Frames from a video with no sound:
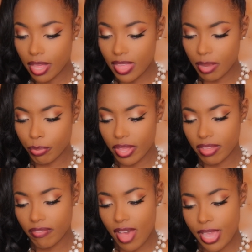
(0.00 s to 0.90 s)
I think
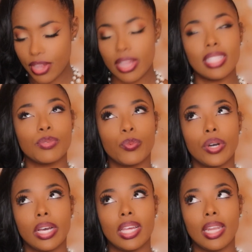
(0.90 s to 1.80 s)
Breathing Fire is
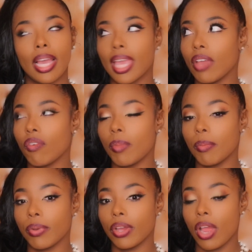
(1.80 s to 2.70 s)
one, I can't
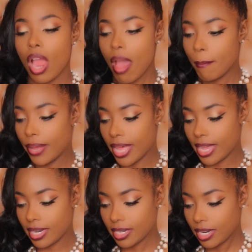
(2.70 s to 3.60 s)
remember,
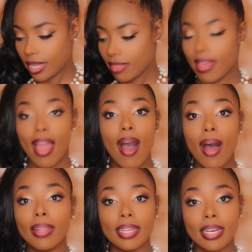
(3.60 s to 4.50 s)
but they
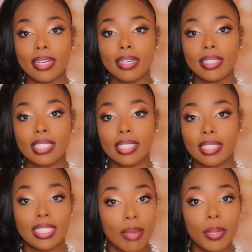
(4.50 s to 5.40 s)
all look
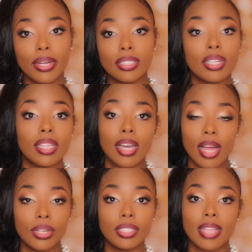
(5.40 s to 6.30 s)
similar to the
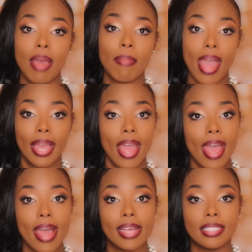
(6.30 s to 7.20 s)
colors that MAC
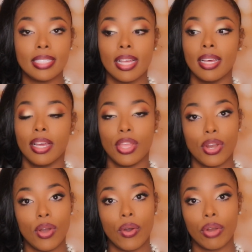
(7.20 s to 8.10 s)
has, you
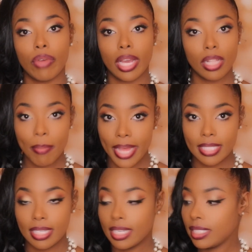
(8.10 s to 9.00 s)
know, on a regular
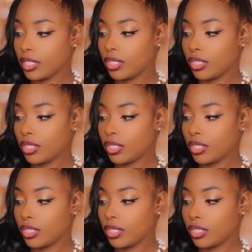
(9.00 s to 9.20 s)
basis.